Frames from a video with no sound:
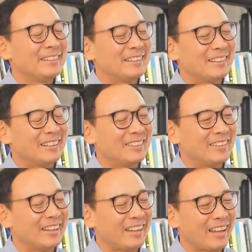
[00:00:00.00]

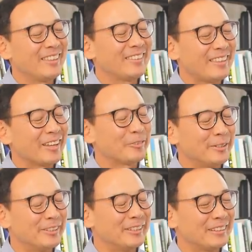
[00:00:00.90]
Uh, and I think that's
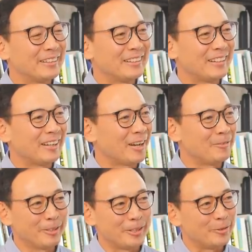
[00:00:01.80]
what I, I
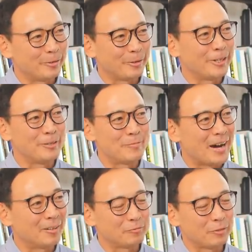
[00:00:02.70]
really enjoyed
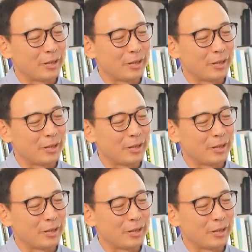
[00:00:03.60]
about,